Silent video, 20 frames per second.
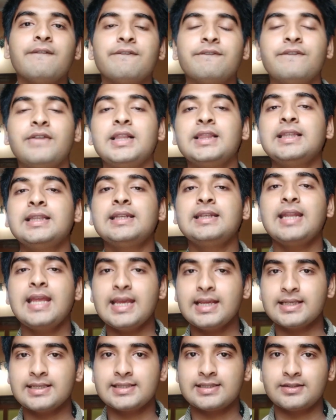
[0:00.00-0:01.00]
Well, the
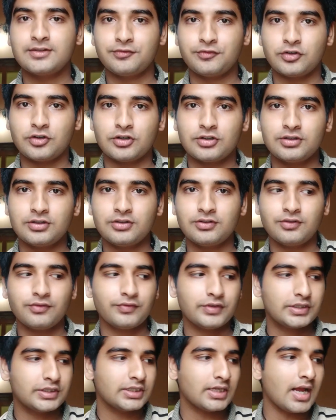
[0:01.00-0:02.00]
next one
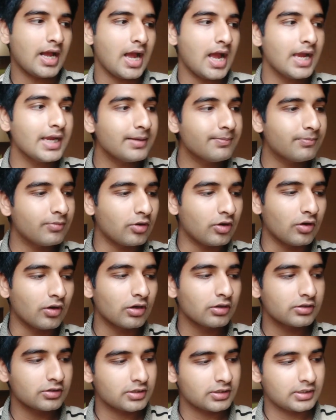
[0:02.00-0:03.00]
which I
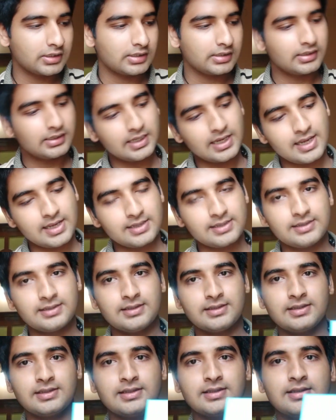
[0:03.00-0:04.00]
bought
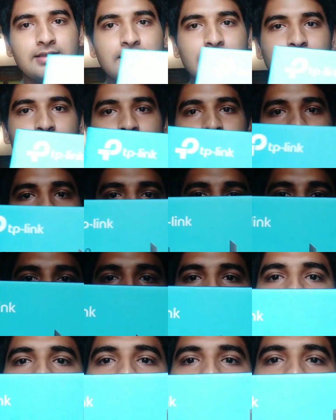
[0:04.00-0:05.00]
is
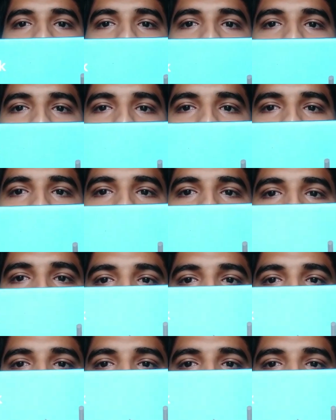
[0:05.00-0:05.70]
this. This is